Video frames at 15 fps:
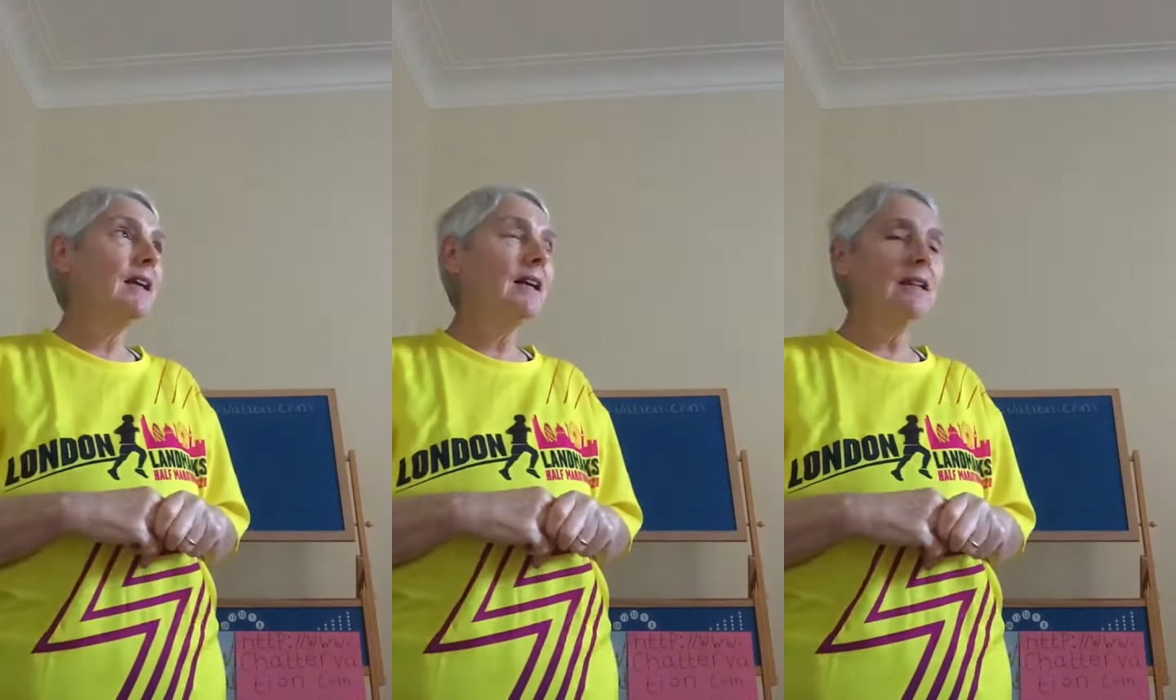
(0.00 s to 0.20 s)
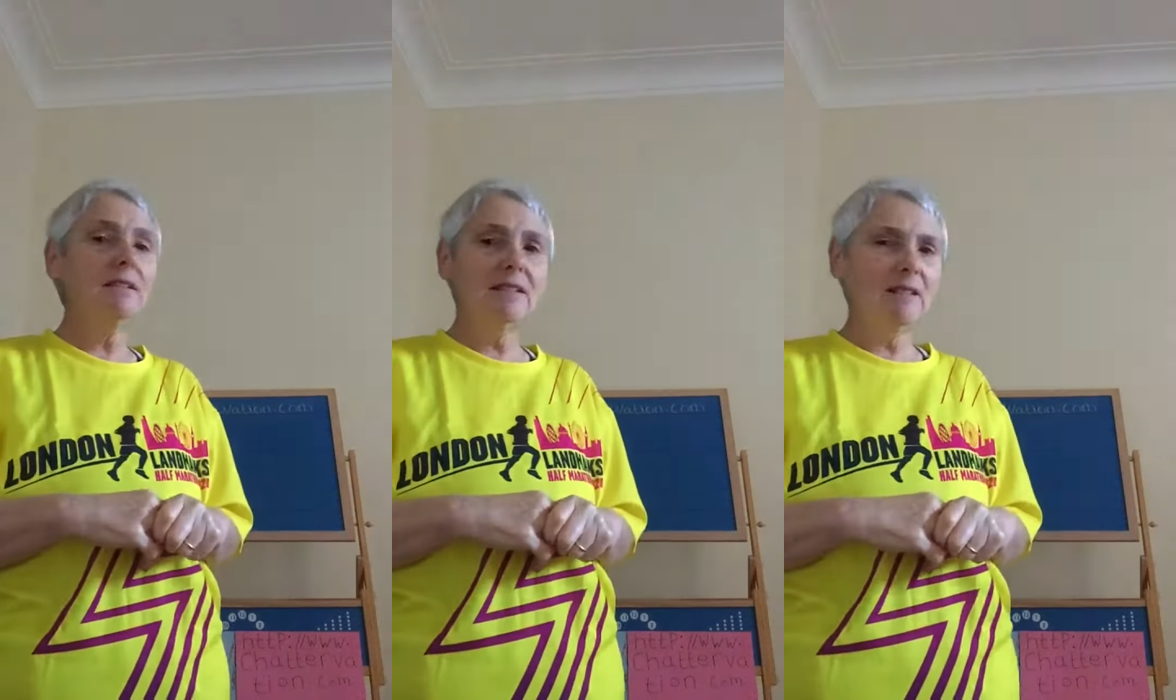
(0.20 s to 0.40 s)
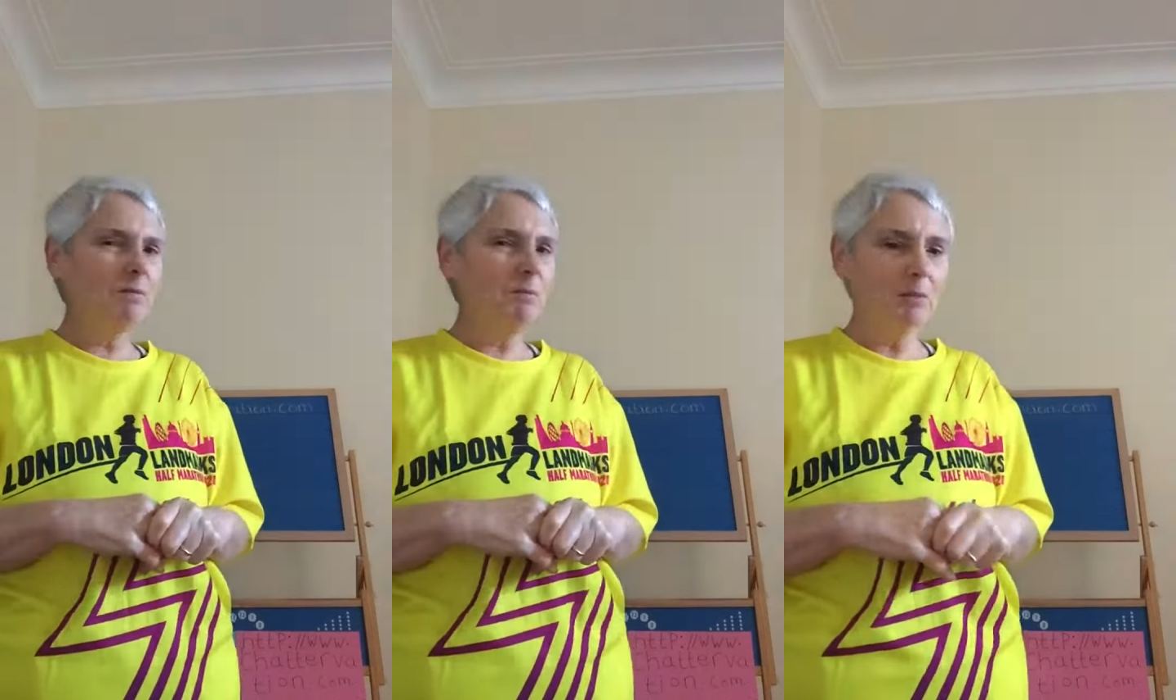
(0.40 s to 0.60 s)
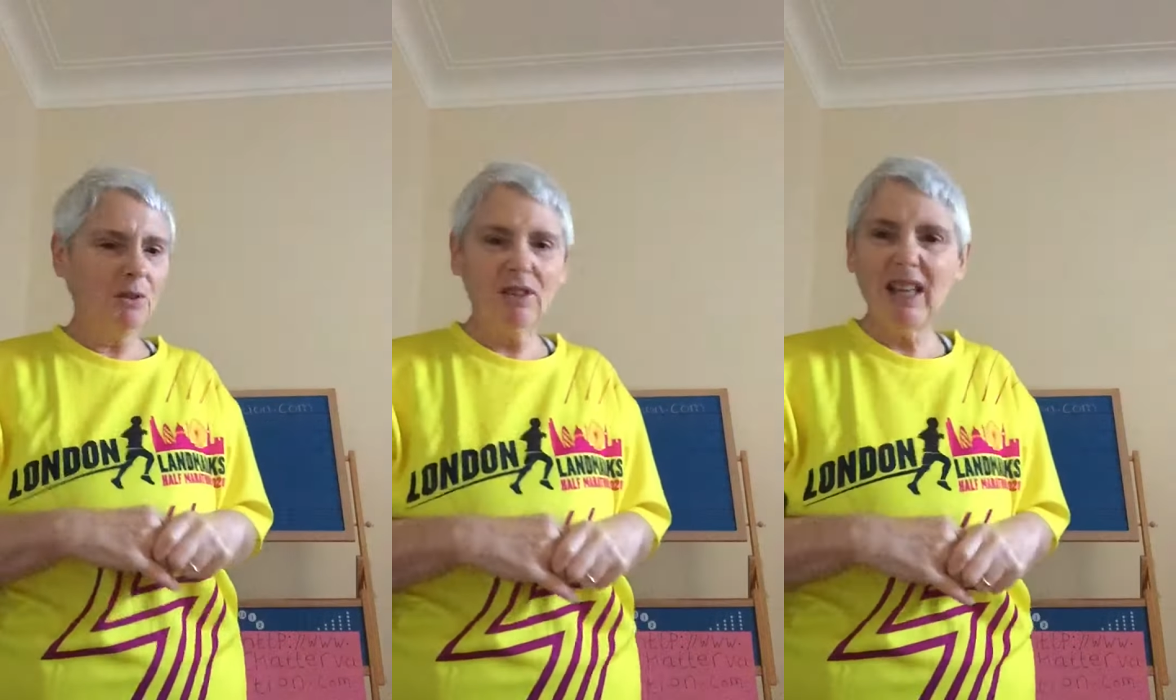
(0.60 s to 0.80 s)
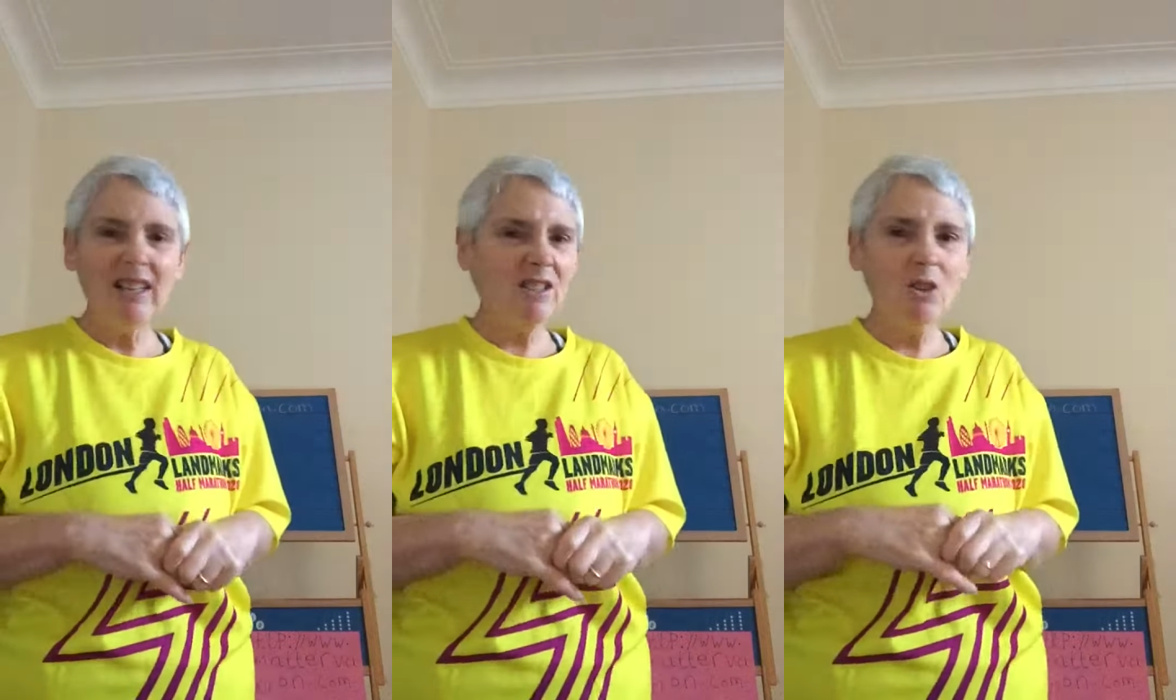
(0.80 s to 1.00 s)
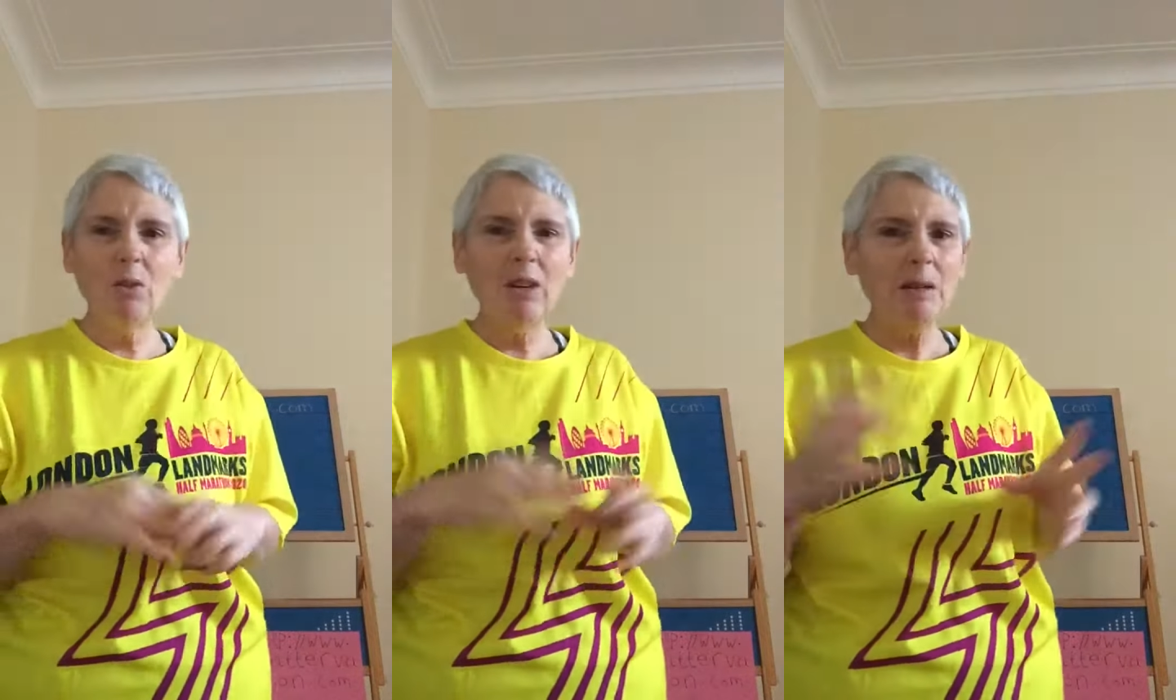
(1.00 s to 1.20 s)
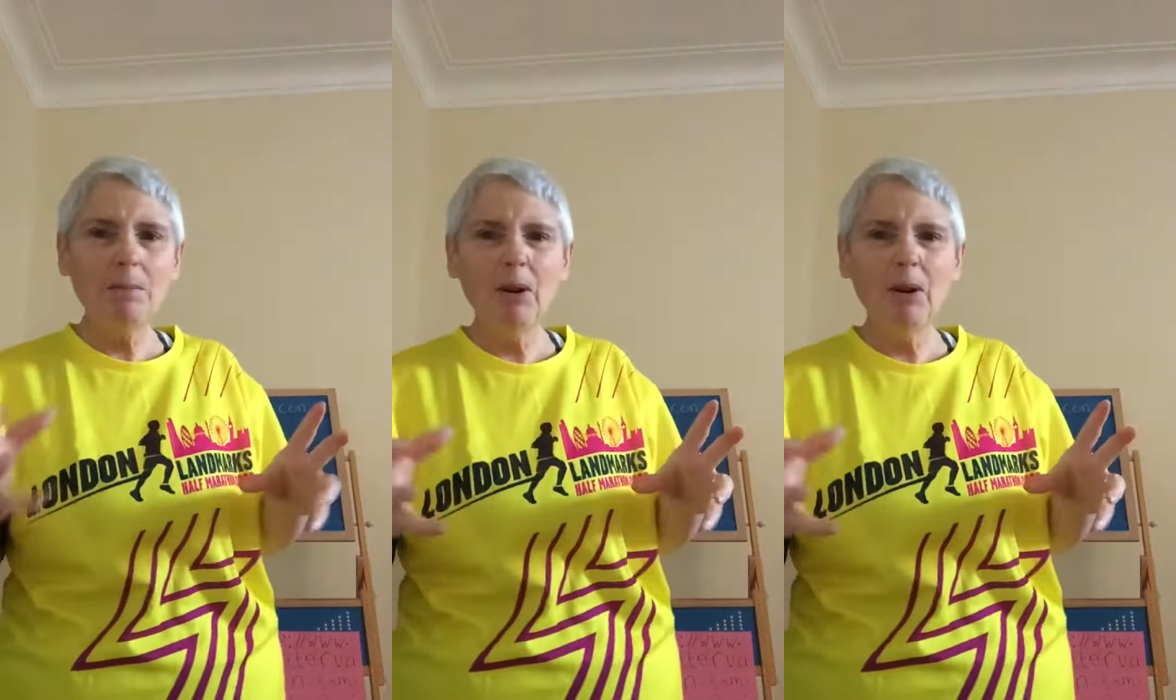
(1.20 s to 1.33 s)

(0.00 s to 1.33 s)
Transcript: I said, but that's only